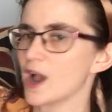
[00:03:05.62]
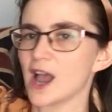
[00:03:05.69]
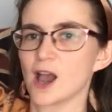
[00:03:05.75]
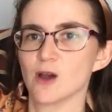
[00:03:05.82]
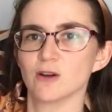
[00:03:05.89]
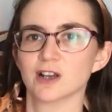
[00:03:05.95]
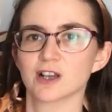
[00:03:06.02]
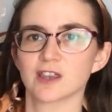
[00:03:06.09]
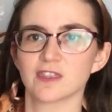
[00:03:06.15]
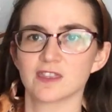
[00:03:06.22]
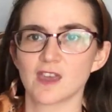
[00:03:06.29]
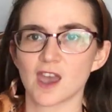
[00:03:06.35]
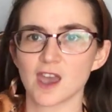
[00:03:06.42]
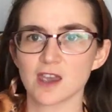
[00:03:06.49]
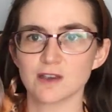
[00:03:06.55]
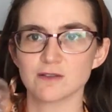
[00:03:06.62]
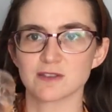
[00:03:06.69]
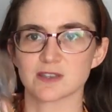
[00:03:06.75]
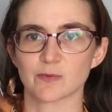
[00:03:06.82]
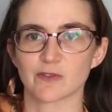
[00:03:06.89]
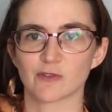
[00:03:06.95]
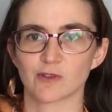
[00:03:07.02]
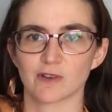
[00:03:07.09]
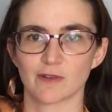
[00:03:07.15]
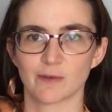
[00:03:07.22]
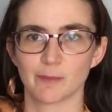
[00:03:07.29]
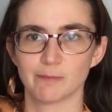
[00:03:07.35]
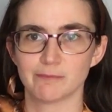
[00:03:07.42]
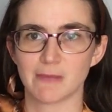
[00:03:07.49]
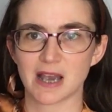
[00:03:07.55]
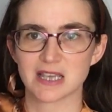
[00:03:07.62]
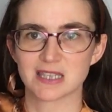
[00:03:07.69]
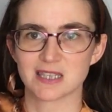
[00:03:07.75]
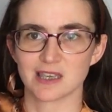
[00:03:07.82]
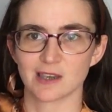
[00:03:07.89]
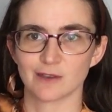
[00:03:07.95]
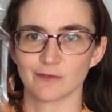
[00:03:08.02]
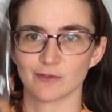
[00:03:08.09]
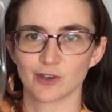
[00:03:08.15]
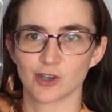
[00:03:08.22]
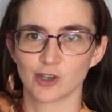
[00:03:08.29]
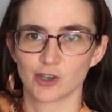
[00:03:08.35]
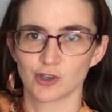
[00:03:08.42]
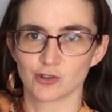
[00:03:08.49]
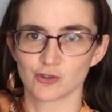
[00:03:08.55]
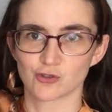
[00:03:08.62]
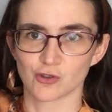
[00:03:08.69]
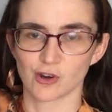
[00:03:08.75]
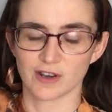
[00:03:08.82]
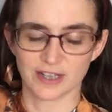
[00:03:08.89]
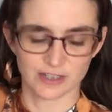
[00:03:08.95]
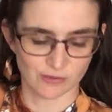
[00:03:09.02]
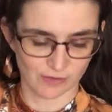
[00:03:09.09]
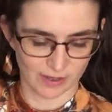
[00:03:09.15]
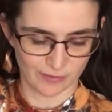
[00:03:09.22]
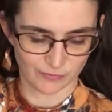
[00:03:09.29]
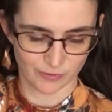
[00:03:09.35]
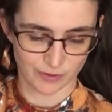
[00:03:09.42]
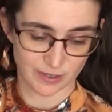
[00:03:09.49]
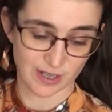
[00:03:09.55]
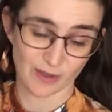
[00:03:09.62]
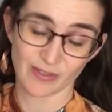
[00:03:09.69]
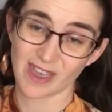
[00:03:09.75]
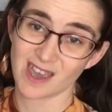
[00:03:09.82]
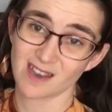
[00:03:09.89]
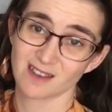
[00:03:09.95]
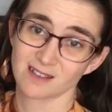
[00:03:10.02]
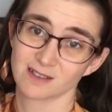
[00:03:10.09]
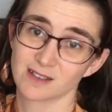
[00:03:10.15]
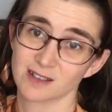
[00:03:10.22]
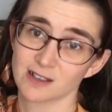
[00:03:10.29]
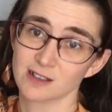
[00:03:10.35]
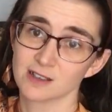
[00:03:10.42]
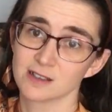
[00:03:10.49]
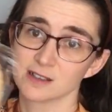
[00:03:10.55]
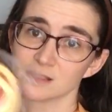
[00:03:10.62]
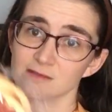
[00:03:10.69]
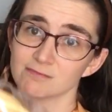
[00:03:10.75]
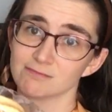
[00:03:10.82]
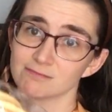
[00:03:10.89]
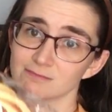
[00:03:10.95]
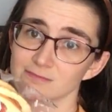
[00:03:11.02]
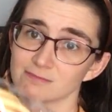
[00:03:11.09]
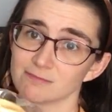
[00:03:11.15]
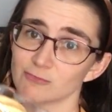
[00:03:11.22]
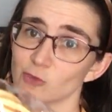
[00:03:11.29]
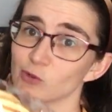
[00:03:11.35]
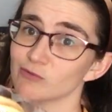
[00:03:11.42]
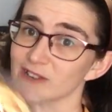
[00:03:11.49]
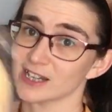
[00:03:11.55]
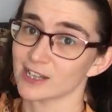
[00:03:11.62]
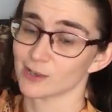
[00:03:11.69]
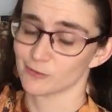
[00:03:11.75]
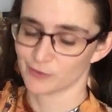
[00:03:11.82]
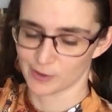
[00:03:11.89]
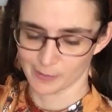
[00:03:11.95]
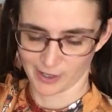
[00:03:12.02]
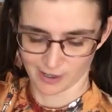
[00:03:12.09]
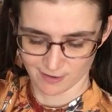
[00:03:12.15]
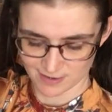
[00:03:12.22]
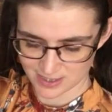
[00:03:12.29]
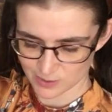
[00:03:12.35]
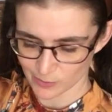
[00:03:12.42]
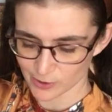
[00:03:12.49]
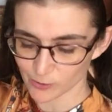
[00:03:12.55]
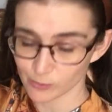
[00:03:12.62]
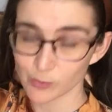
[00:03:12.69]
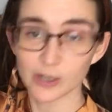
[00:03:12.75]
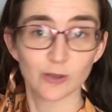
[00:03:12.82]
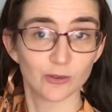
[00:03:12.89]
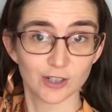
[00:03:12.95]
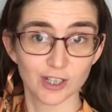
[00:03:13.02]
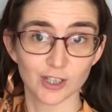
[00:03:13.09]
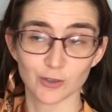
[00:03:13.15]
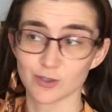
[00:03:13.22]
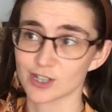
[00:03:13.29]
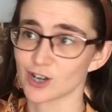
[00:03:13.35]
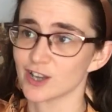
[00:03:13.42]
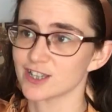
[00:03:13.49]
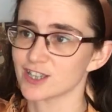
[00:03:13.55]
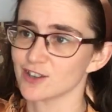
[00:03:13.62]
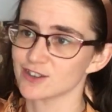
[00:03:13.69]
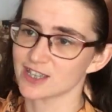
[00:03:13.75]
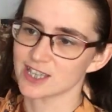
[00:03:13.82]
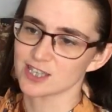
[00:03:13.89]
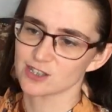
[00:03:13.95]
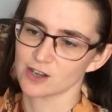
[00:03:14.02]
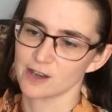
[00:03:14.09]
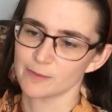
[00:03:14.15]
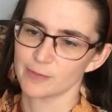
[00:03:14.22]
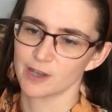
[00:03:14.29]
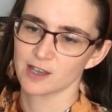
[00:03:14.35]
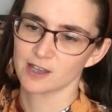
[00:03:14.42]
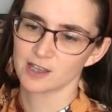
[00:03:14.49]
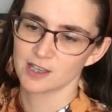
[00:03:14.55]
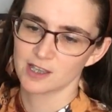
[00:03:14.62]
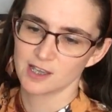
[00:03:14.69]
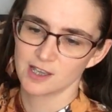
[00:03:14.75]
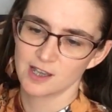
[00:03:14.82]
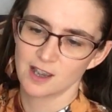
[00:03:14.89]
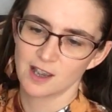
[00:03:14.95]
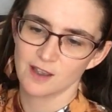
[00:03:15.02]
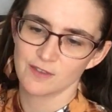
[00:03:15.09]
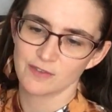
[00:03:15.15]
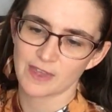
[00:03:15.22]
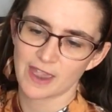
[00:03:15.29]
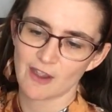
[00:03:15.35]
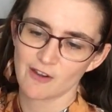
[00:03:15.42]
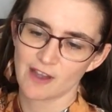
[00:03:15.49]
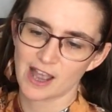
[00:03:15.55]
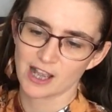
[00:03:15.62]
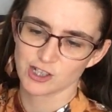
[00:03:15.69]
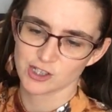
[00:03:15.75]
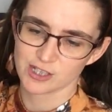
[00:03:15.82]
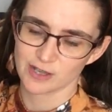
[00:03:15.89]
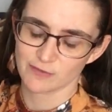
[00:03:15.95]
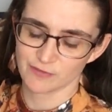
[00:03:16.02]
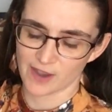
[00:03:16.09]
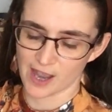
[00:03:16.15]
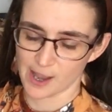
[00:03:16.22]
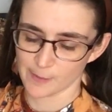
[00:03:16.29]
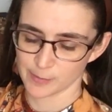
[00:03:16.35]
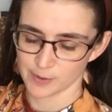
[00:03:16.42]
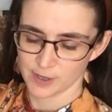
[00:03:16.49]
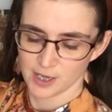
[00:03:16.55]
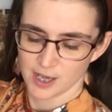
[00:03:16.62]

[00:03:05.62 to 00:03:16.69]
Wow, look at those! We've got massive dried grapefruits. Now they're not really going to fit in my glass, so we're not going to utilise those this time, but they are actually fab.